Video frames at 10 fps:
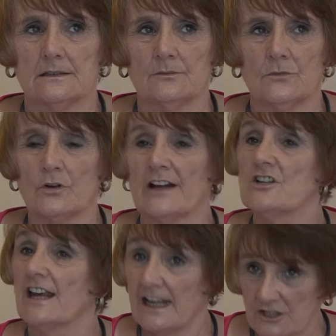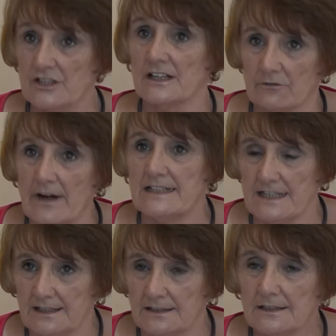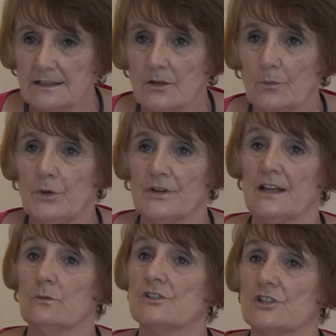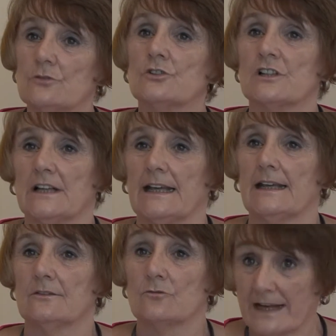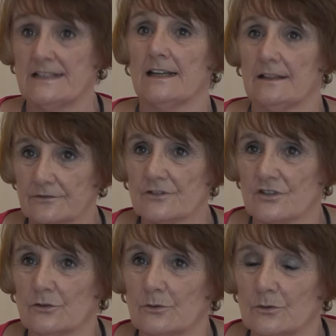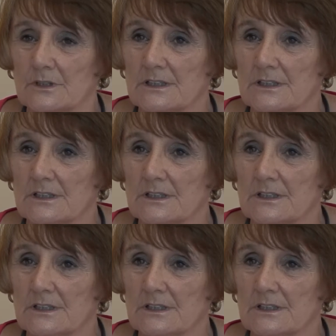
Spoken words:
more educationally ready, but they were socially ready for school.